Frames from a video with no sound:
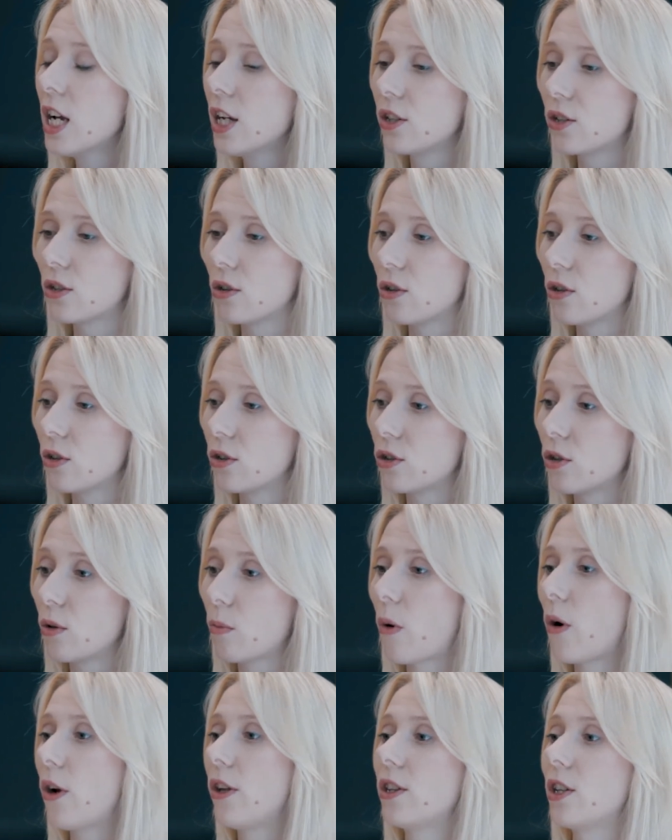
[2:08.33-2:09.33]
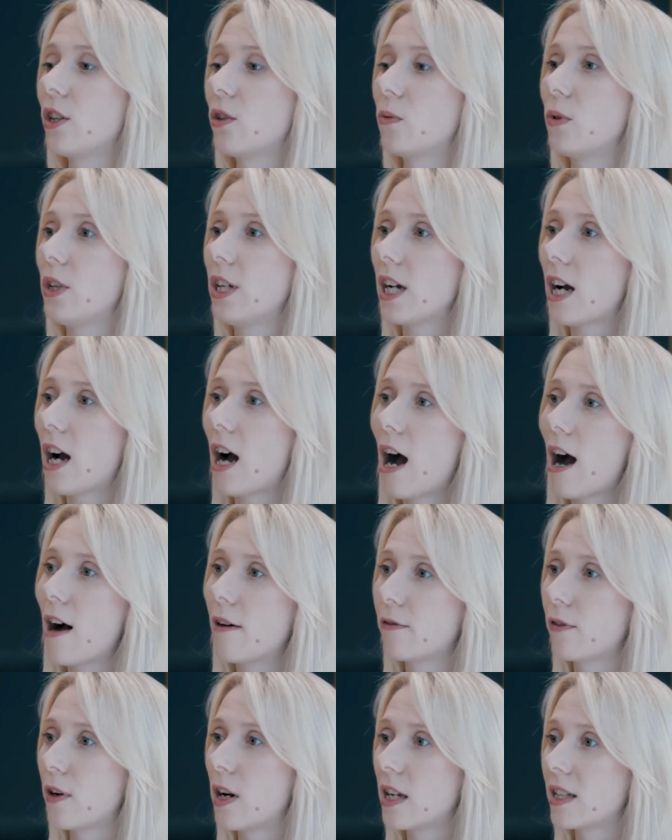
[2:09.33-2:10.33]
so to the point that we
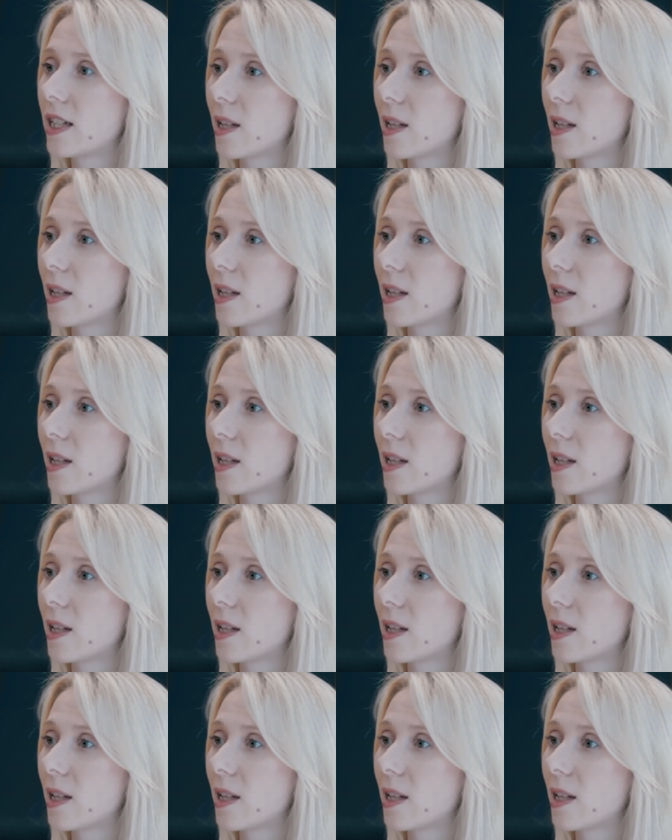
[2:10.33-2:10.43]
have uh,